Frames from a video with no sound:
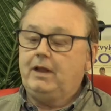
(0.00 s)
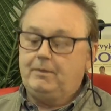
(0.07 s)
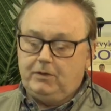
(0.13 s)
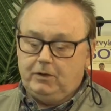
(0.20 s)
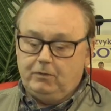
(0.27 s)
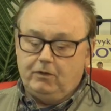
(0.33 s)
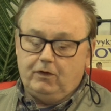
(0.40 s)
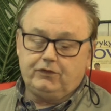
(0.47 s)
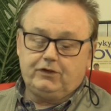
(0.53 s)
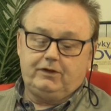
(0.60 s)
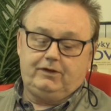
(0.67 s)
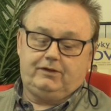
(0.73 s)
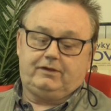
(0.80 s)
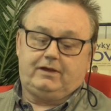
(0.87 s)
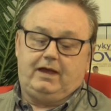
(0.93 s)
let me move on to
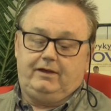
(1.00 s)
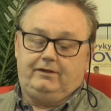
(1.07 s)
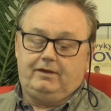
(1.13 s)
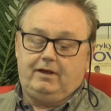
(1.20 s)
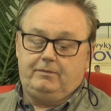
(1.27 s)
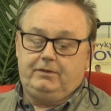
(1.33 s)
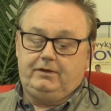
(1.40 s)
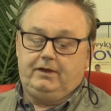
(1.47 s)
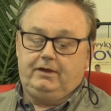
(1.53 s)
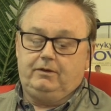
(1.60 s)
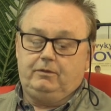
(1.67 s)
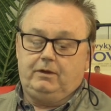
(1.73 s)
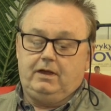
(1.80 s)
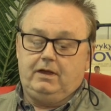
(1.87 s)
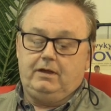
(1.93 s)
this case, Aberdeen.
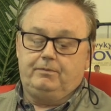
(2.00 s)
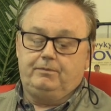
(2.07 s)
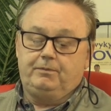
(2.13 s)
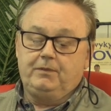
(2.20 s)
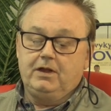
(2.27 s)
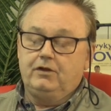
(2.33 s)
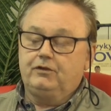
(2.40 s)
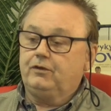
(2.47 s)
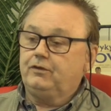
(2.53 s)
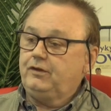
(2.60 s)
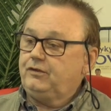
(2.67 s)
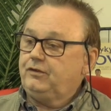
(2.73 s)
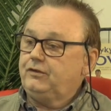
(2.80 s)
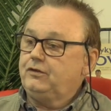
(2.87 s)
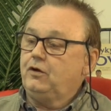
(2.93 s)
Um, so
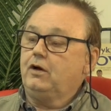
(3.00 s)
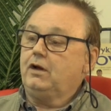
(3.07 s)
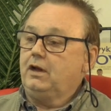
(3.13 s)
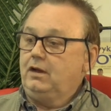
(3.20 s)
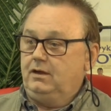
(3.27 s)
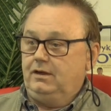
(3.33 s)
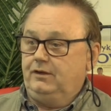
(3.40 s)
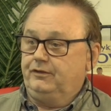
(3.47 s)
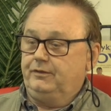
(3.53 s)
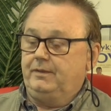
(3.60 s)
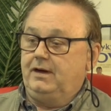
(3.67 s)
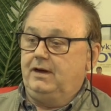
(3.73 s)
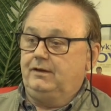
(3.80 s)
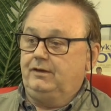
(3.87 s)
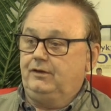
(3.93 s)
this is not a client of
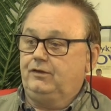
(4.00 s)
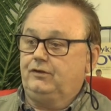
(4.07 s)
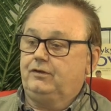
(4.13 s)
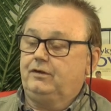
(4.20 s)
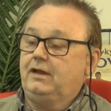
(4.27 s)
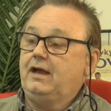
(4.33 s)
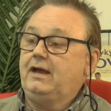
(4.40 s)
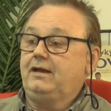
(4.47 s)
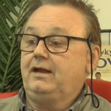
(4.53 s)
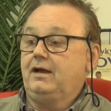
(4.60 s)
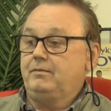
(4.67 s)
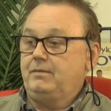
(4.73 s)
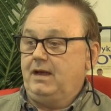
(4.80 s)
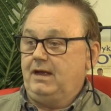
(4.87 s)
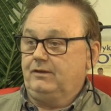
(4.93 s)
mine. This is a lady I
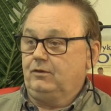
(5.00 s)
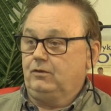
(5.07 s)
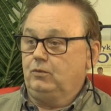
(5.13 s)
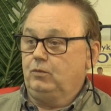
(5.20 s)
met on a